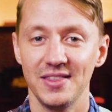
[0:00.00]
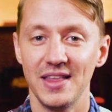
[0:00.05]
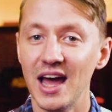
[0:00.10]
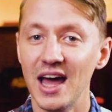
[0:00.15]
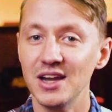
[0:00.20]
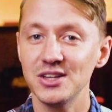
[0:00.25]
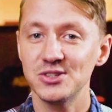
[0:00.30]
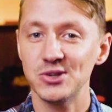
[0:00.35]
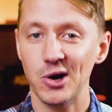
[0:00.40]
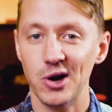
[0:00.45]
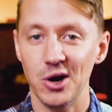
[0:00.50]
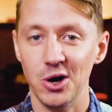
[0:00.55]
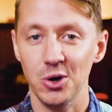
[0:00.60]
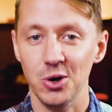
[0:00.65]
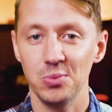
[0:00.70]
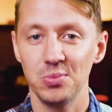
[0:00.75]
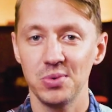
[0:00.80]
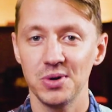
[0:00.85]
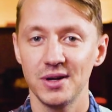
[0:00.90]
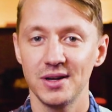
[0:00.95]
That is our
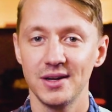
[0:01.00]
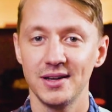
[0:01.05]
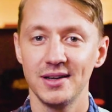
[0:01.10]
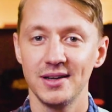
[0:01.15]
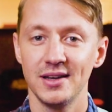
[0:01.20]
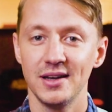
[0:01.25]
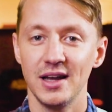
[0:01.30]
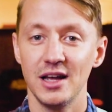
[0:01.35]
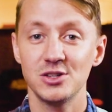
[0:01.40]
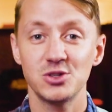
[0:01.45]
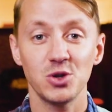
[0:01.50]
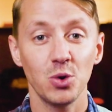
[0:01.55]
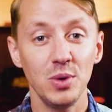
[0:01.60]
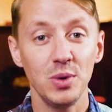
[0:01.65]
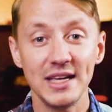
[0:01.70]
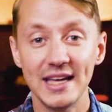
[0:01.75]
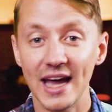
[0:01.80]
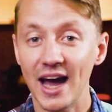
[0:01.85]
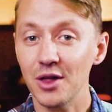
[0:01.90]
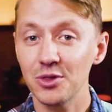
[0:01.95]
hope. And so
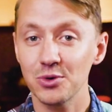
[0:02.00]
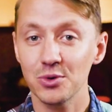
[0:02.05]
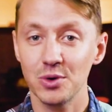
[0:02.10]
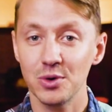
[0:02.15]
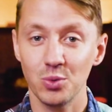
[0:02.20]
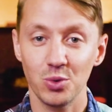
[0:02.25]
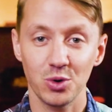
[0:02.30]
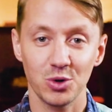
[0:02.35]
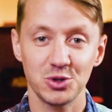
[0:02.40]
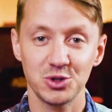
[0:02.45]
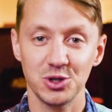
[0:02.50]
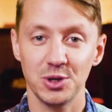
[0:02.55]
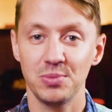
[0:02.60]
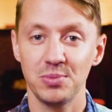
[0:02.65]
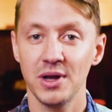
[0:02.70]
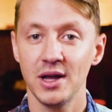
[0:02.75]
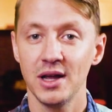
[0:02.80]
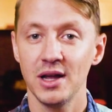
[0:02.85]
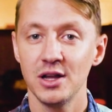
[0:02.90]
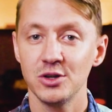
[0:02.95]
we gather in
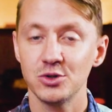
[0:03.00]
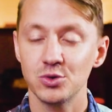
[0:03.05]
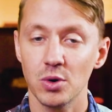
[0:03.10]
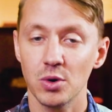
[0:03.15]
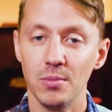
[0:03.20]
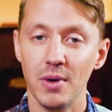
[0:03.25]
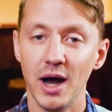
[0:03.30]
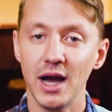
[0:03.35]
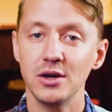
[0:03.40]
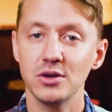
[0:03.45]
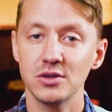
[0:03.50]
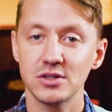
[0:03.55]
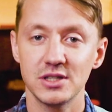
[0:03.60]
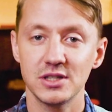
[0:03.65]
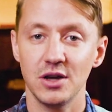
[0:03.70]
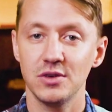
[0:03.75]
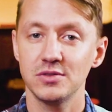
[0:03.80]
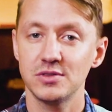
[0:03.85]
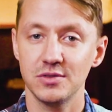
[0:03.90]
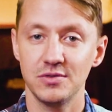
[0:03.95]
worship to remind
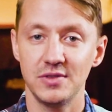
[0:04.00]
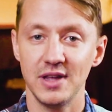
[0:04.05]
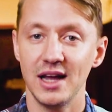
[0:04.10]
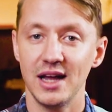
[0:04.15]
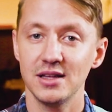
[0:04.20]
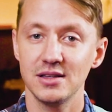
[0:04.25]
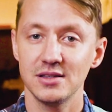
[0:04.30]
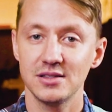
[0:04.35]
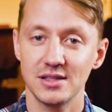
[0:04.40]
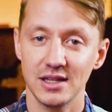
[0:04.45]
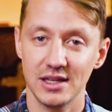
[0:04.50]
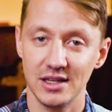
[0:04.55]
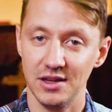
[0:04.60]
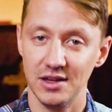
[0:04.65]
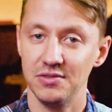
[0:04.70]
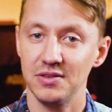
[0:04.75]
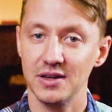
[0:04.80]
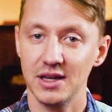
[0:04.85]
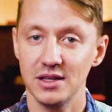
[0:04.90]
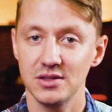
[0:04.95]
ourselves of that
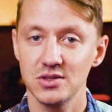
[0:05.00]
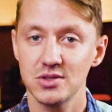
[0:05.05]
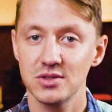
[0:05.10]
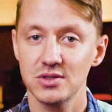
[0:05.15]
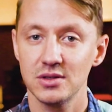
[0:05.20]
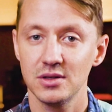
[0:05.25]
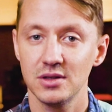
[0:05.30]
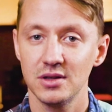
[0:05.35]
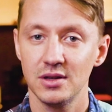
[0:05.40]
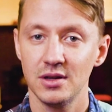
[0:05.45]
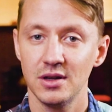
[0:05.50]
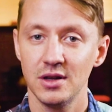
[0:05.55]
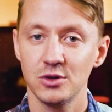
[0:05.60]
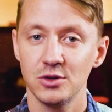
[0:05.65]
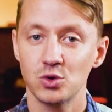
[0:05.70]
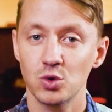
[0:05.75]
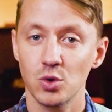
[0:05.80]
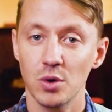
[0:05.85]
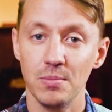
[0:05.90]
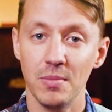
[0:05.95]
significance,
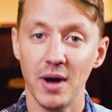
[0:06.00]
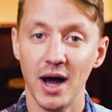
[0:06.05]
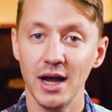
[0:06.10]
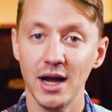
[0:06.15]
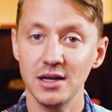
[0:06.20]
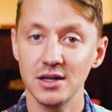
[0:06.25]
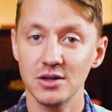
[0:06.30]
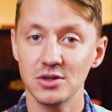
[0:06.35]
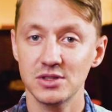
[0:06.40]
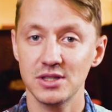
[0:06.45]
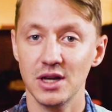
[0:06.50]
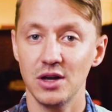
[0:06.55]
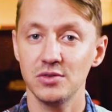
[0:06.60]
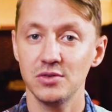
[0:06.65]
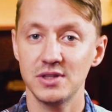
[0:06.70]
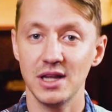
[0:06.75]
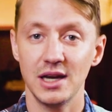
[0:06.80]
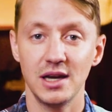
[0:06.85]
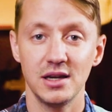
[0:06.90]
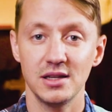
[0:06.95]
to remind
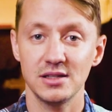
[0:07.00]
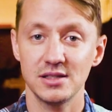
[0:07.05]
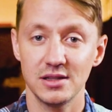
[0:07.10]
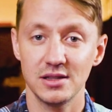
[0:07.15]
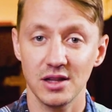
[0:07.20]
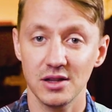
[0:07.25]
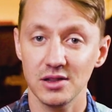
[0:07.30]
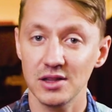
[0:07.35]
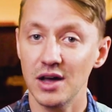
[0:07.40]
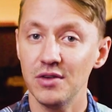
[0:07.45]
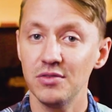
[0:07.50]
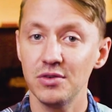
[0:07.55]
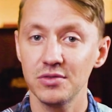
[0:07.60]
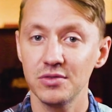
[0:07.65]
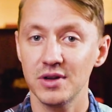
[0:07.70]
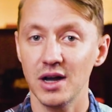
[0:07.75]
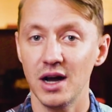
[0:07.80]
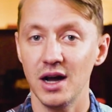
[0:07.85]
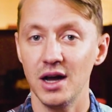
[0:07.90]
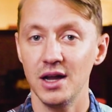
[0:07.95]
ourselves that it is the love
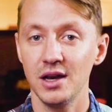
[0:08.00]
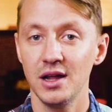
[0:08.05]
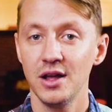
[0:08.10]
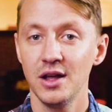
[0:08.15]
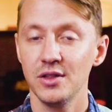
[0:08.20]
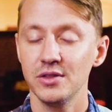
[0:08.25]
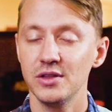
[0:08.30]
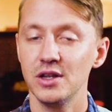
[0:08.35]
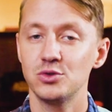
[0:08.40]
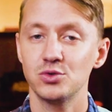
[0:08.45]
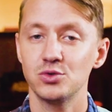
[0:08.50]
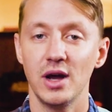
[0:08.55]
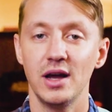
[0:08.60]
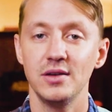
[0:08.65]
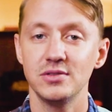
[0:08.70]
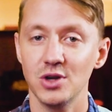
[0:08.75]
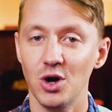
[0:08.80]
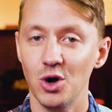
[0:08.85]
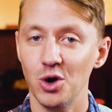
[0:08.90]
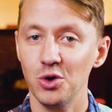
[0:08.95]
of God that
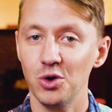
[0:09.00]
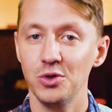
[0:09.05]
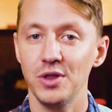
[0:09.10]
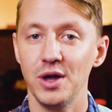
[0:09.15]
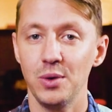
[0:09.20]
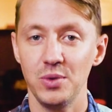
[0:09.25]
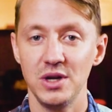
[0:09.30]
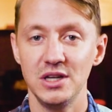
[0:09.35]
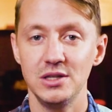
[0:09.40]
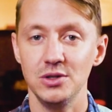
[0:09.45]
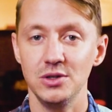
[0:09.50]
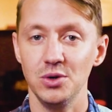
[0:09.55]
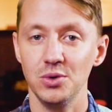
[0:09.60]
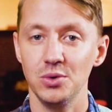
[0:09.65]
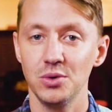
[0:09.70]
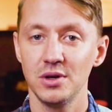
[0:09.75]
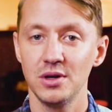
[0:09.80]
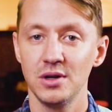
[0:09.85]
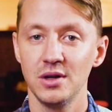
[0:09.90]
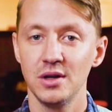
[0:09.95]
drives all that we
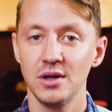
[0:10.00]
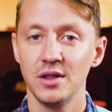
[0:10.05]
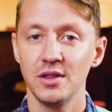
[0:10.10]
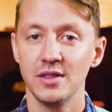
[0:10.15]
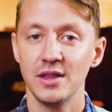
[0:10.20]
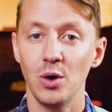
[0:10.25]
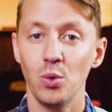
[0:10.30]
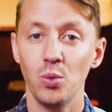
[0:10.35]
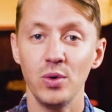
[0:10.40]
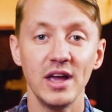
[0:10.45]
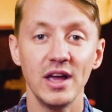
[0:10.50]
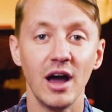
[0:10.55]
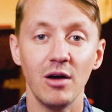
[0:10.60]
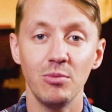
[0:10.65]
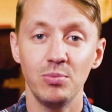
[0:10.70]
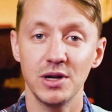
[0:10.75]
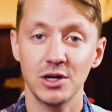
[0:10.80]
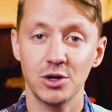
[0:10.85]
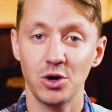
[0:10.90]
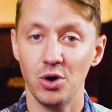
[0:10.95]
do, that we
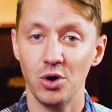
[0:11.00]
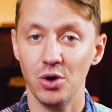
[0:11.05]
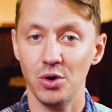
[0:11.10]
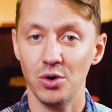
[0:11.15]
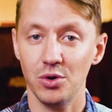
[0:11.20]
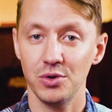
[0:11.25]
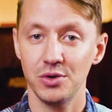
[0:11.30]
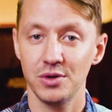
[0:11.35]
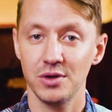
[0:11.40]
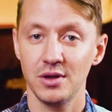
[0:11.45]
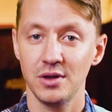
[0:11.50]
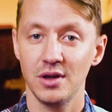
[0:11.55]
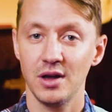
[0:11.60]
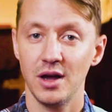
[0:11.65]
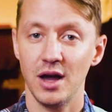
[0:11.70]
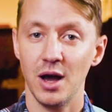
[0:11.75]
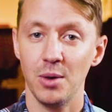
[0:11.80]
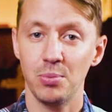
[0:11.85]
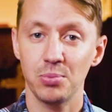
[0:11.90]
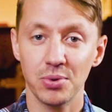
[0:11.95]
have been called
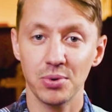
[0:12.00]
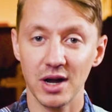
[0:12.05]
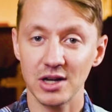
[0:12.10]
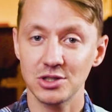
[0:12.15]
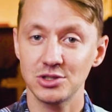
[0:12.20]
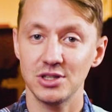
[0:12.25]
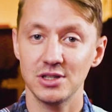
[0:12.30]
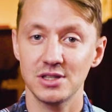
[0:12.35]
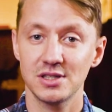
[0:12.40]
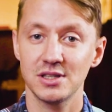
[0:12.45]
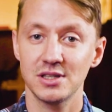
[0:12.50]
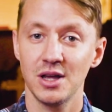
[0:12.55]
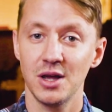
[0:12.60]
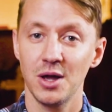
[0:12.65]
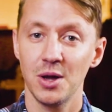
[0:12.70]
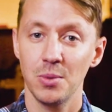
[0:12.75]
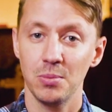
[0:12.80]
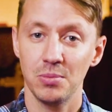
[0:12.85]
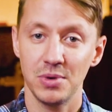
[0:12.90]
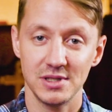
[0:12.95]
a precious
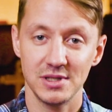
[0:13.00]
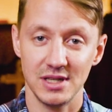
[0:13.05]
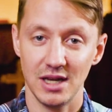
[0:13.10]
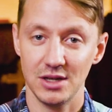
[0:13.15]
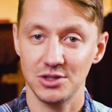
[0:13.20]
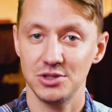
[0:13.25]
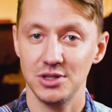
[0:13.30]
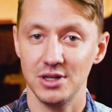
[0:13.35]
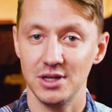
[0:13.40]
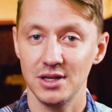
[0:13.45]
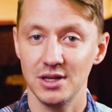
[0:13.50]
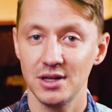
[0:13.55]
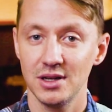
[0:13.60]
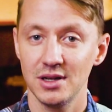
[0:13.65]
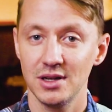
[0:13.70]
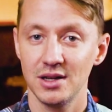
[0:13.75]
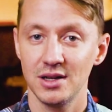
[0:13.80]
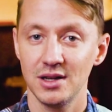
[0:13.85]
possession,